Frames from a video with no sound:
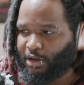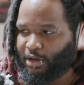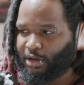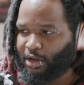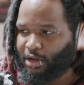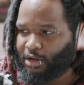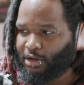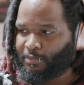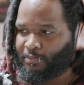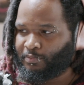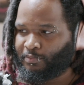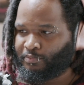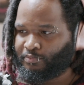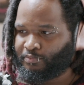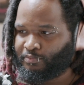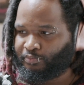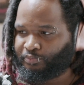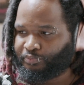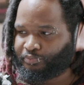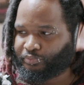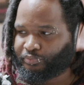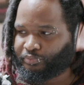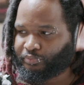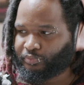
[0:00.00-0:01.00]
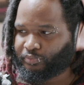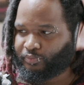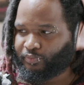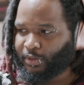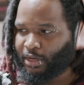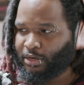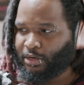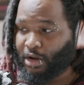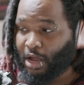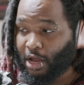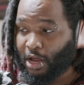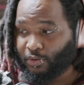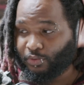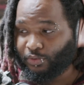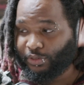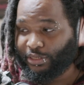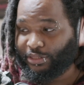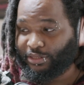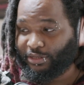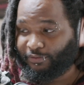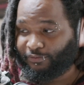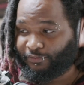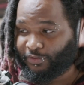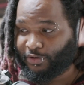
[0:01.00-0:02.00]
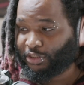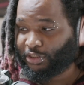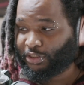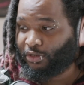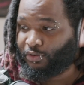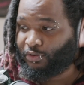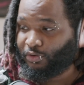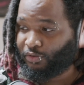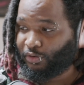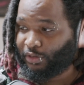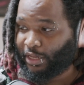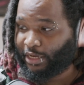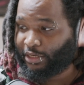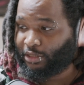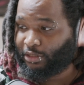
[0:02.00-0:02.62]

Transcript: not only the official like